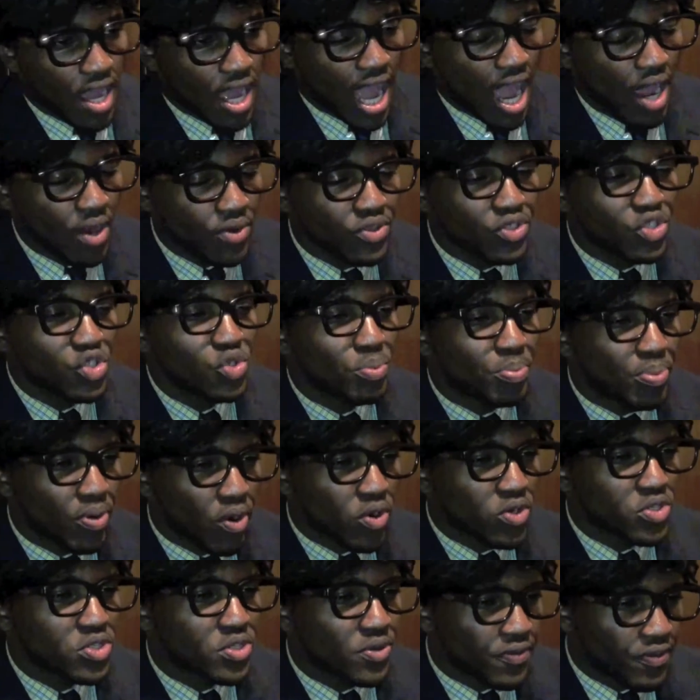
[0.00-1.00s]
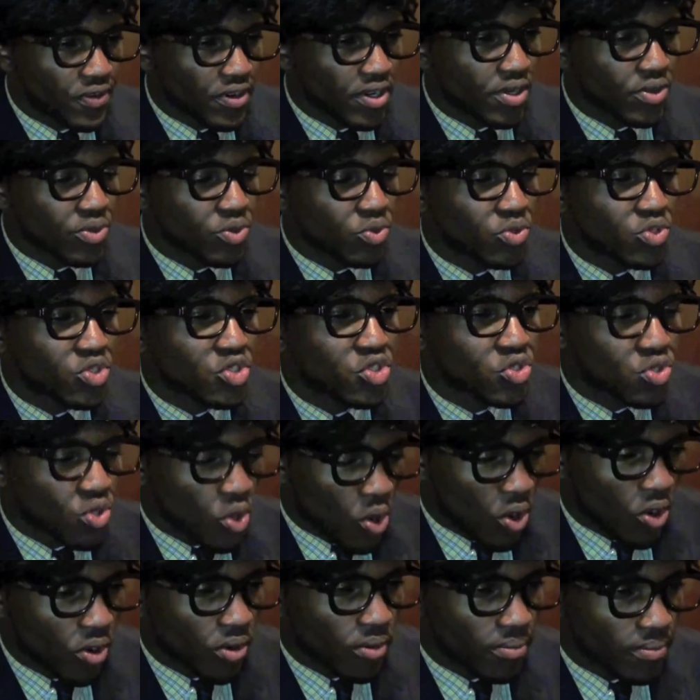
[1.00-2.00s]
How did you persevere through the
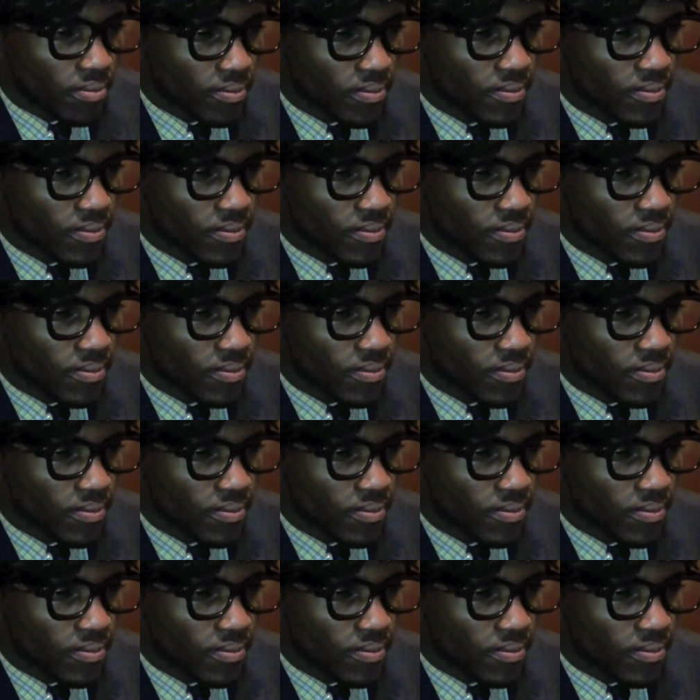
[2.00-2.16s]
storm?